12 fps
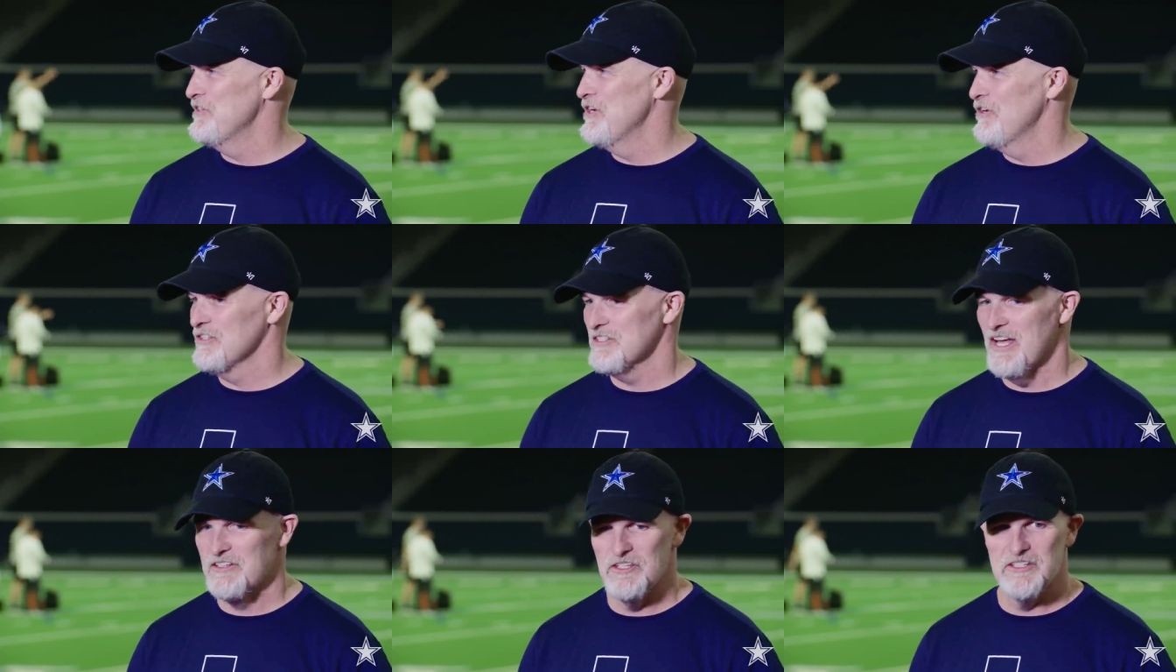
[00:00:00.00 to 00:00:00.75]
It's
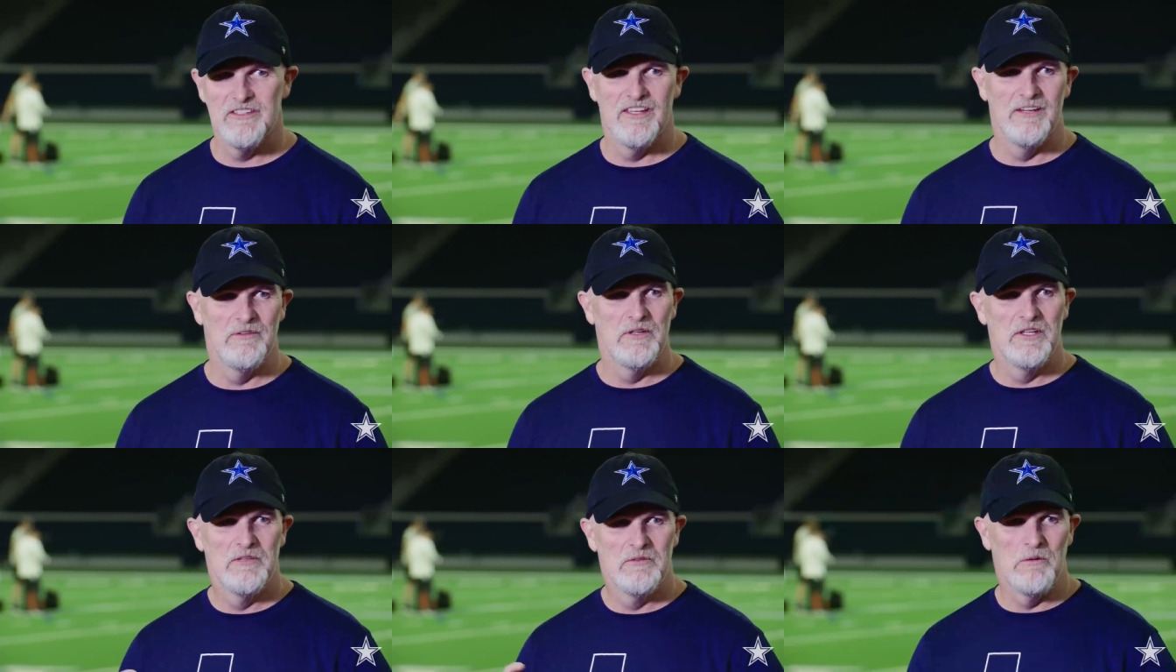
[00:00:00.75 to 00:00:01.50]
not just the
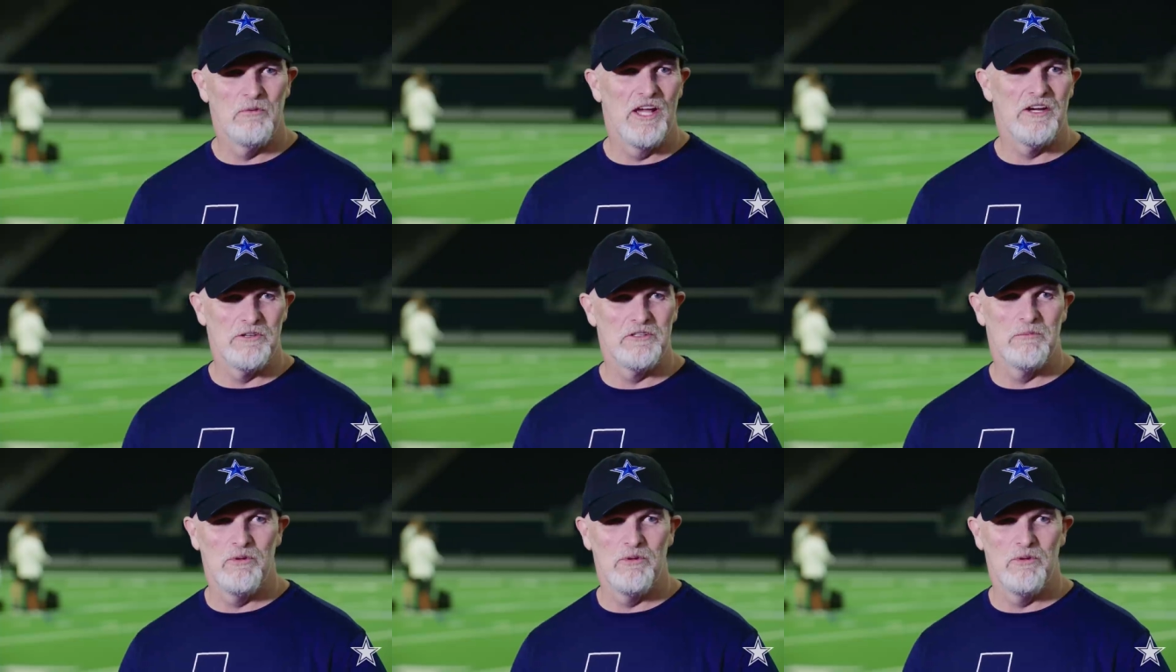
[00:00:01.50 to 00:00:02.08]
player to